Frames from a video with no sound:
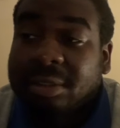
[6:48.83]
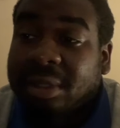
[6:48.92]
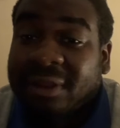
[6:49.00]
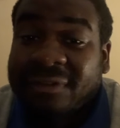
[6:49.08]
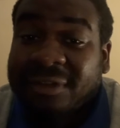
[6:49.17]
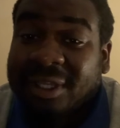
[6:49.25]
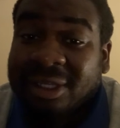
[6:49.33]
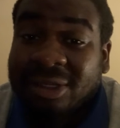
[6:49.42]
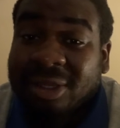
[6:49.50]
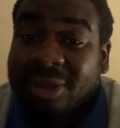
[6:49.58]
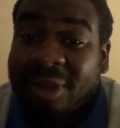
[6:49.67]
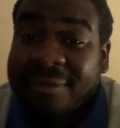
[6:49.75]
If you
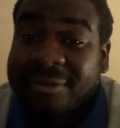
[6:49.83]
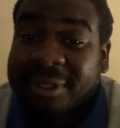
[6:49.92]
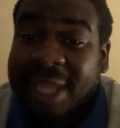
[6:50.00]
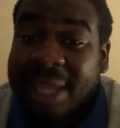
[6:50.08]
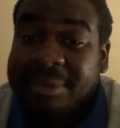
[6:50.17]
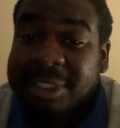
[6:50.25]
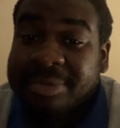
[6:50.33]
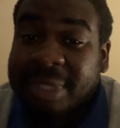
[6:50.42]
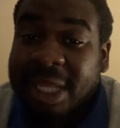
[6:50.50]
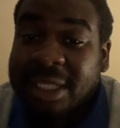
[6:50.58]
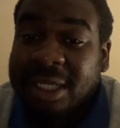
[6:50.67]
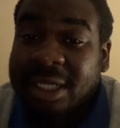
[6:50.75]
look at every game he's
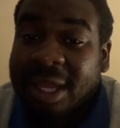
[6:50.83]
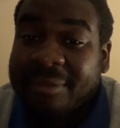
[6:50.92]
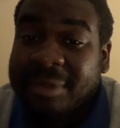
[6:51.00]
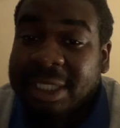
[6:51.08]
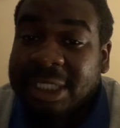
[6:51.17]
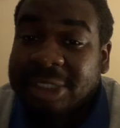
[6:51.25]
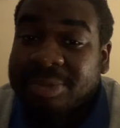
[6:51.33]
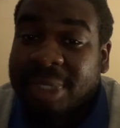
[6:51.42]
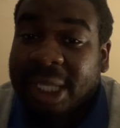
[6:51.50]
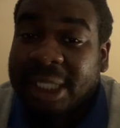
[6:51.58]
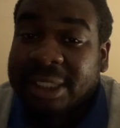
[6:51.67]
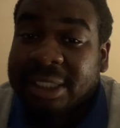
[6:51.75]
played in, I mean, he's
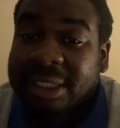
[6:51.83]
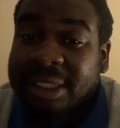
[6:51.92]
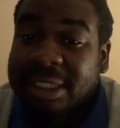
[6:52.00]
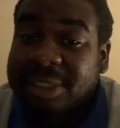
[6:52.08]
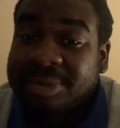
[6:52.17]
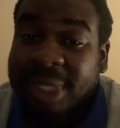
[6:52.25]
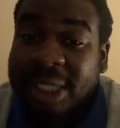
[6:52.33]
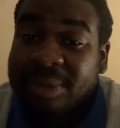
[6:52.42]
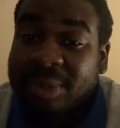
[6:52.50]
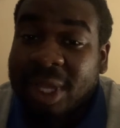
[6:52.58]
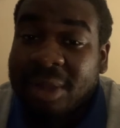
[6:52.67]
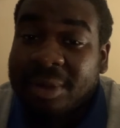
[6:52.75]
played
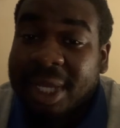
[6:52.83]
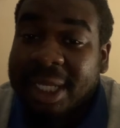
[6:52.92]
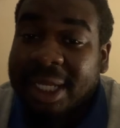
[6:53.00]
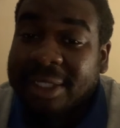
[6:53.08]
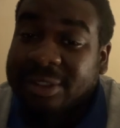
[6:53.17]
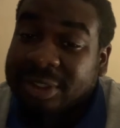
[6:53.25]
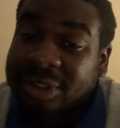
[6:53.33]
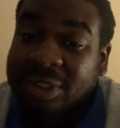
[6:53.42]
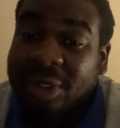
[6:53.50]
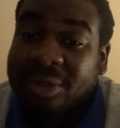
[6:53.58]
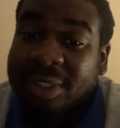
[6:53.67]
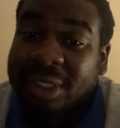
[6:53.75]
well. You
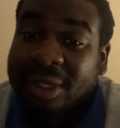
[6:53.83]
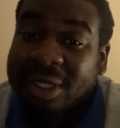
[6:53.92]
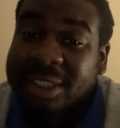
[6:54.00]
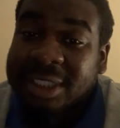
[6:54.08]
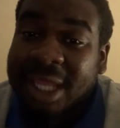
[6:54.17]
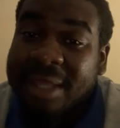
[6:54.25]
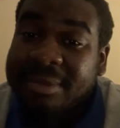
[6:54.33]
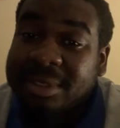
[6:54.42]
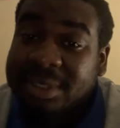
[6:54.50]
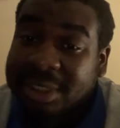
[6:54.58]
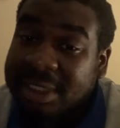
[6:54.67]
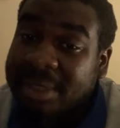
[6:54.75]
know, the last game he
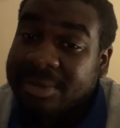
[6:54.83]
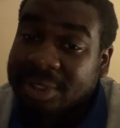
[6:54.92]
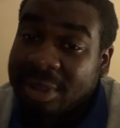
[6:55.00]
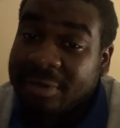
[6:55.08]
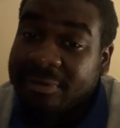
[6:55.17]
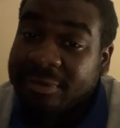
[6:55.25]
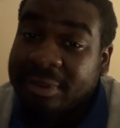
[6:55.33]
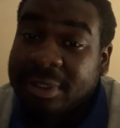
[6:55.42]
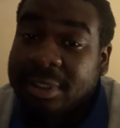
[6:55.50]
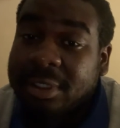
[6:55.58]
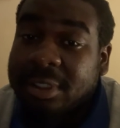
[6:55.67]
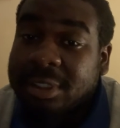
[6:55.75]
slipped off,
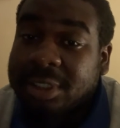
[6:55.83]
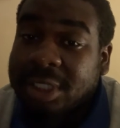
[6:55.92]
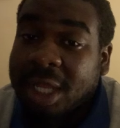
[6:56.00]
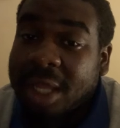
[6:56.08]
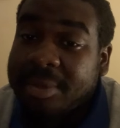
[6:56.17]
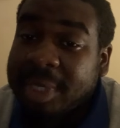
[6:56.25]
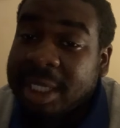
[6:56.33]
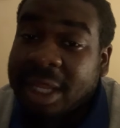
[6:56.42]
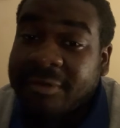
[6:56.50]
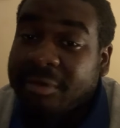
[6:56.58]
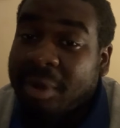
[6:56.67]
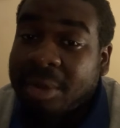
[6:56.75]
do you know what I mean?
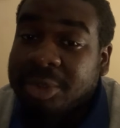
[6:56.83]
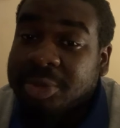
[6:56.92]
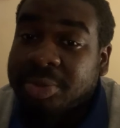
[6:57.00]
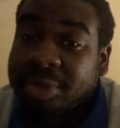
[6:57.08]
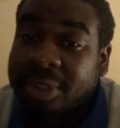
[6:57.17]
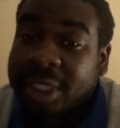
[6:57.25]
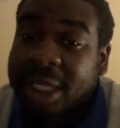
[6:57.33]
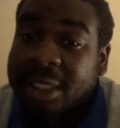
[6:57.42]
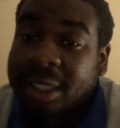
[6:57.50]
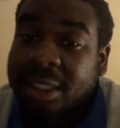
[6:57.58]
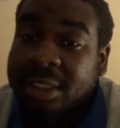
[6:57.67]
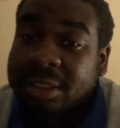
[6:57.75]
Everyone was poor that
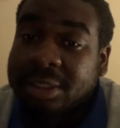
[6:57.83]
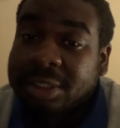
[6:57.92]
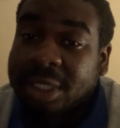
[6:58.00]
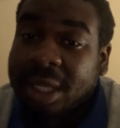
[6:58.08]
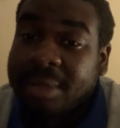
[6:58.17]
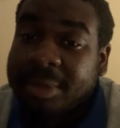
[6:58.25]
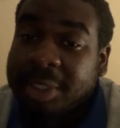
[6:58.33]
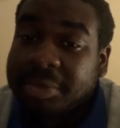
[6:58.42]
night, do you know what I mean?